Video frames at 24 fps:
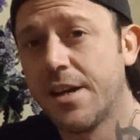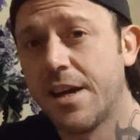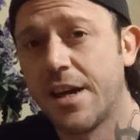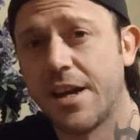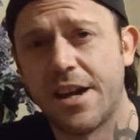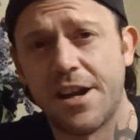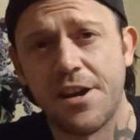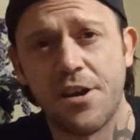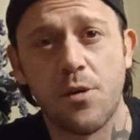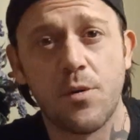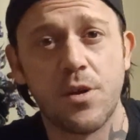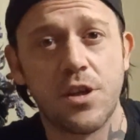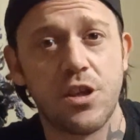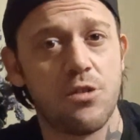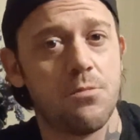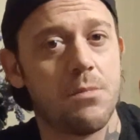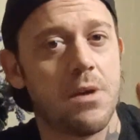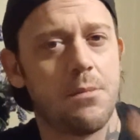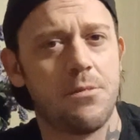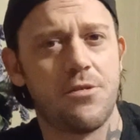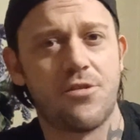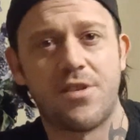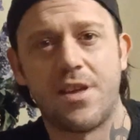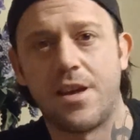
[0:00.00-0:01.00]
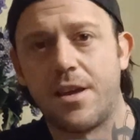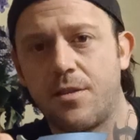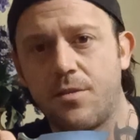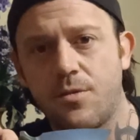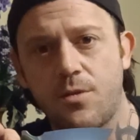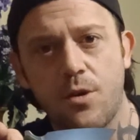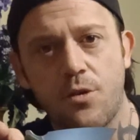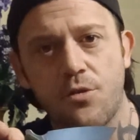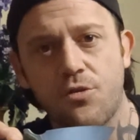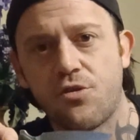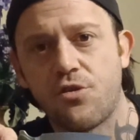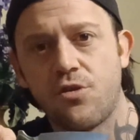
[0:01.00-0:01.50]
and I know what you may be saying,
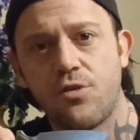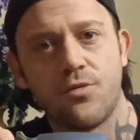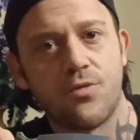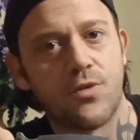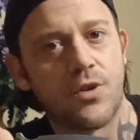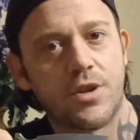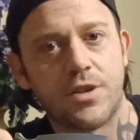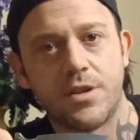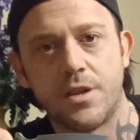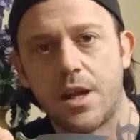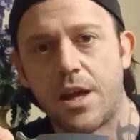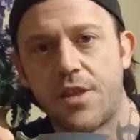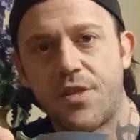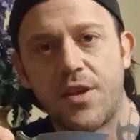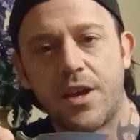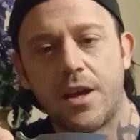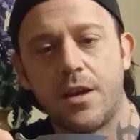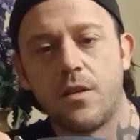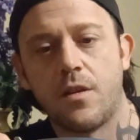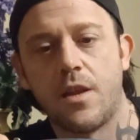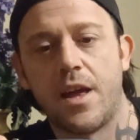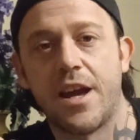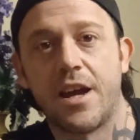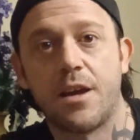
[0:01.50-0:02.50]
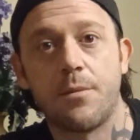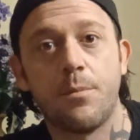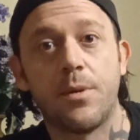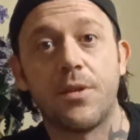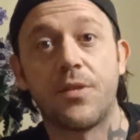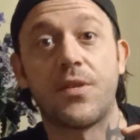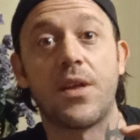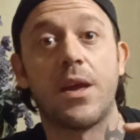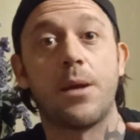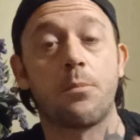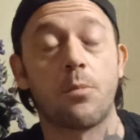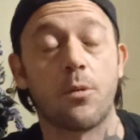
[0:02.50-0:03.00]
those two look nothing alike,
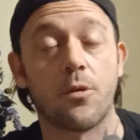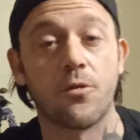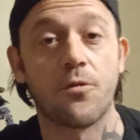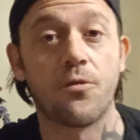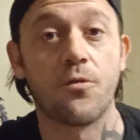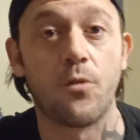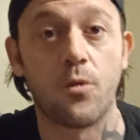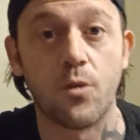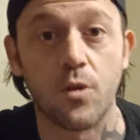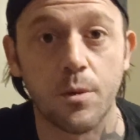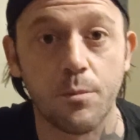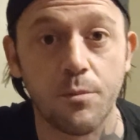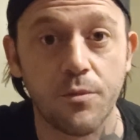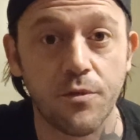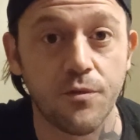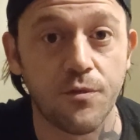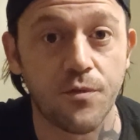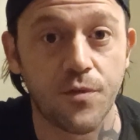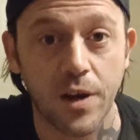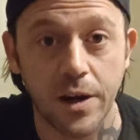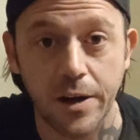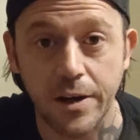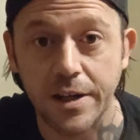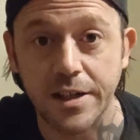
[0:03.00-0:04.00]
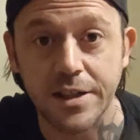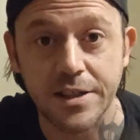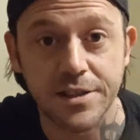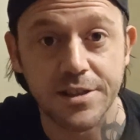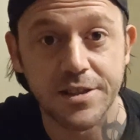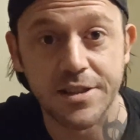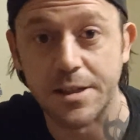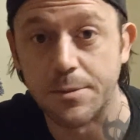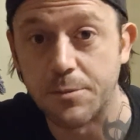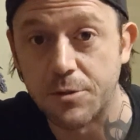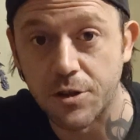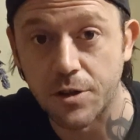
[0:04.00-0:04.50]
but they perform very
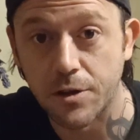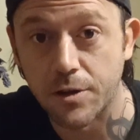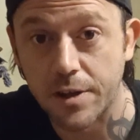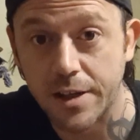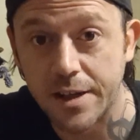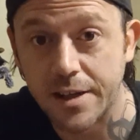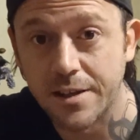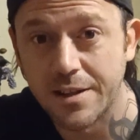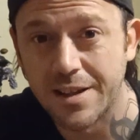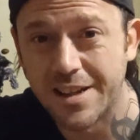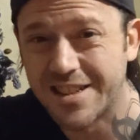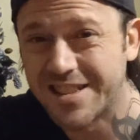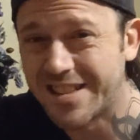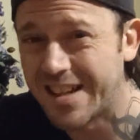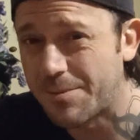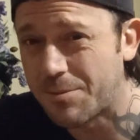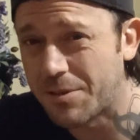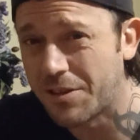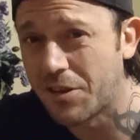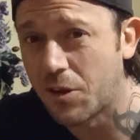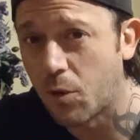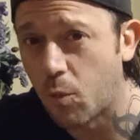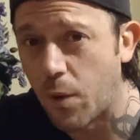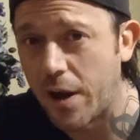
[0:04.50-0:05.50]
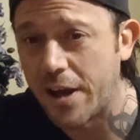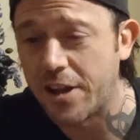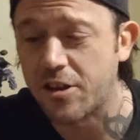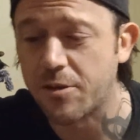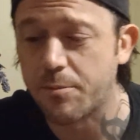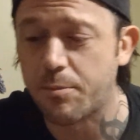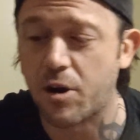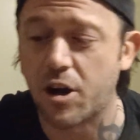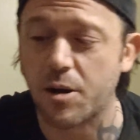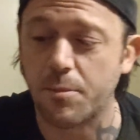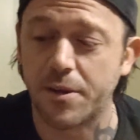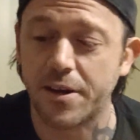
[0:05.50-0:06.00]
similarly, except in the weight
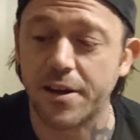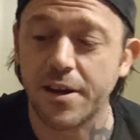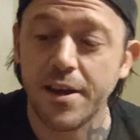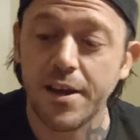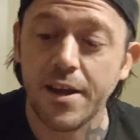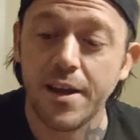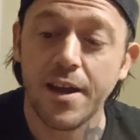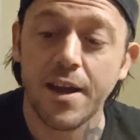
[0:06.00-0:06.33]
department.